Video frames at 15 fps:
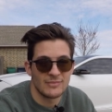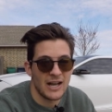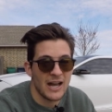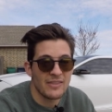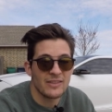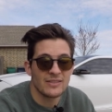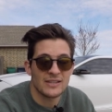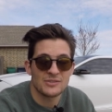I
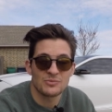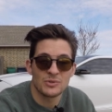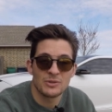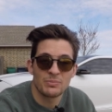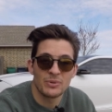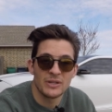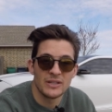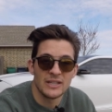think that's really
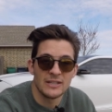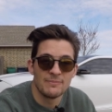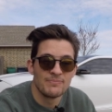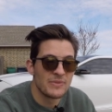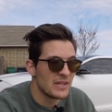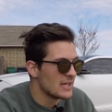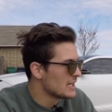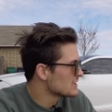pretty neat,
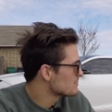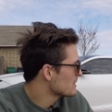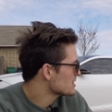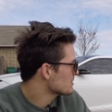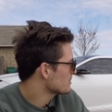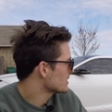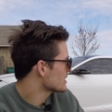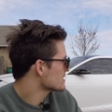
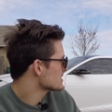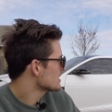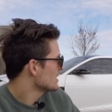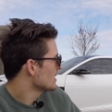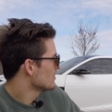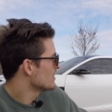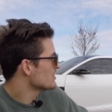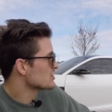especially because
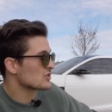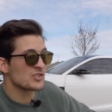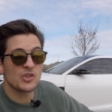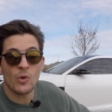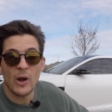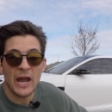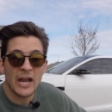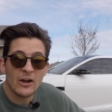these are so
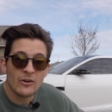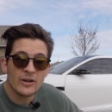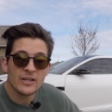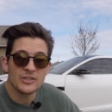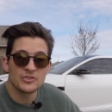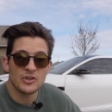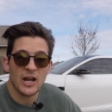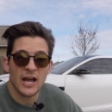hairy to
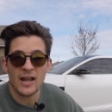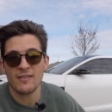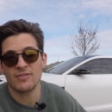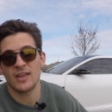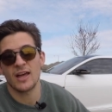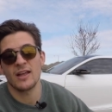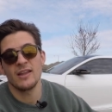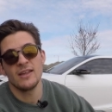drive
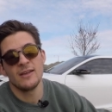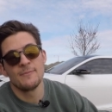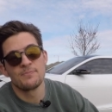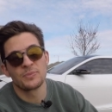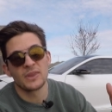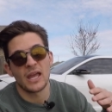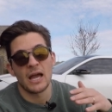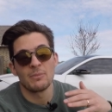that
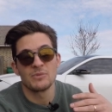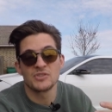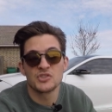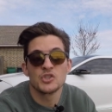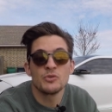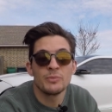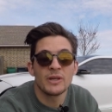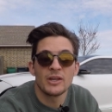I'm
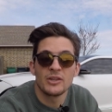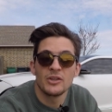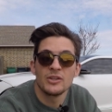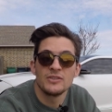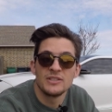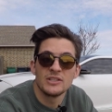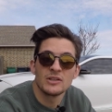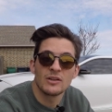assuming a
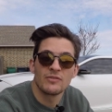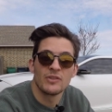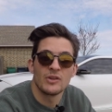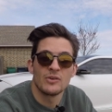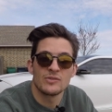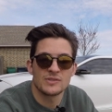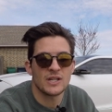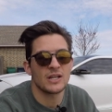good deal of
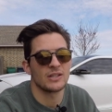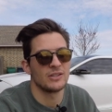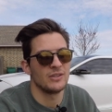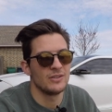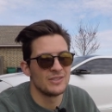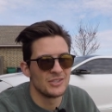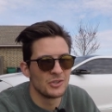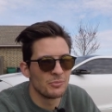those, not a
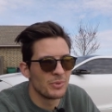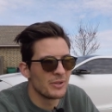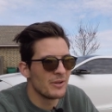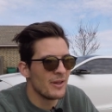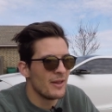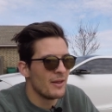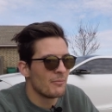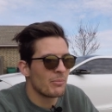good deal, but
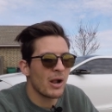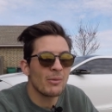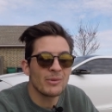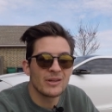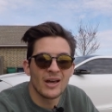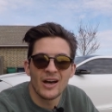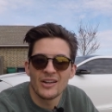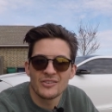probably
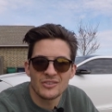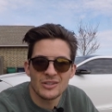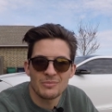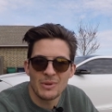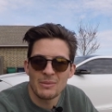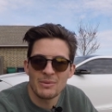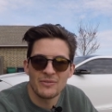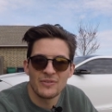100,
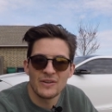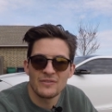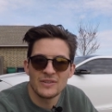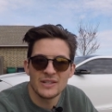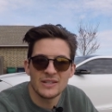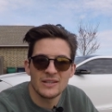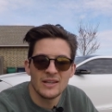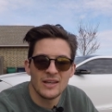maybe
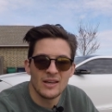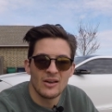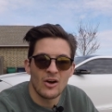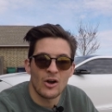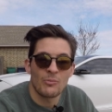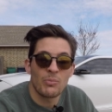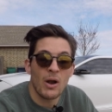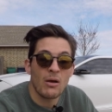50,
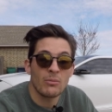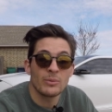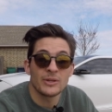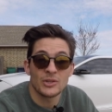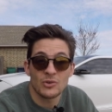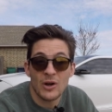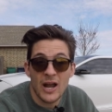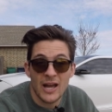are probably
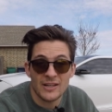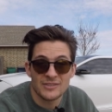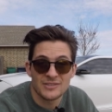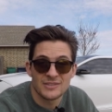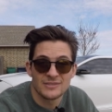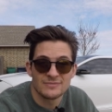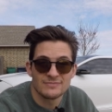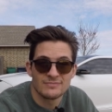crashed.
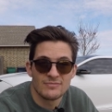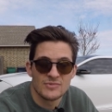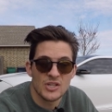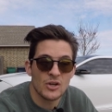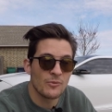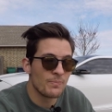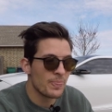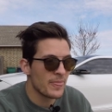
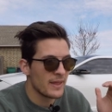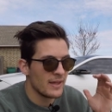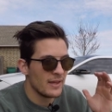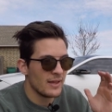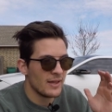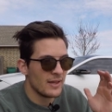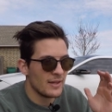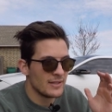So
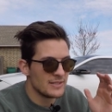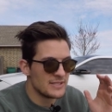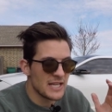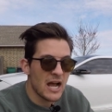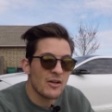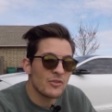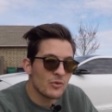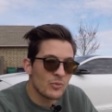
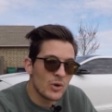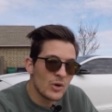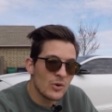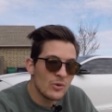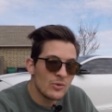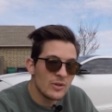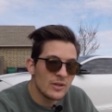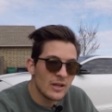down the
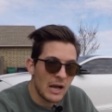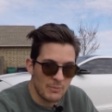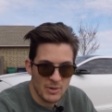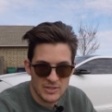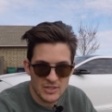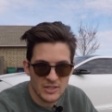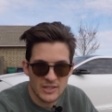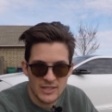road, I'm not
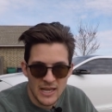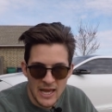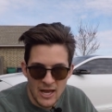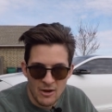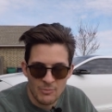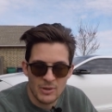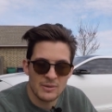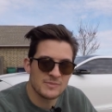talking
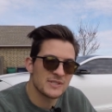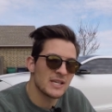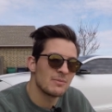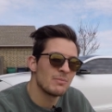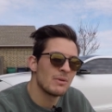now, but I'm saying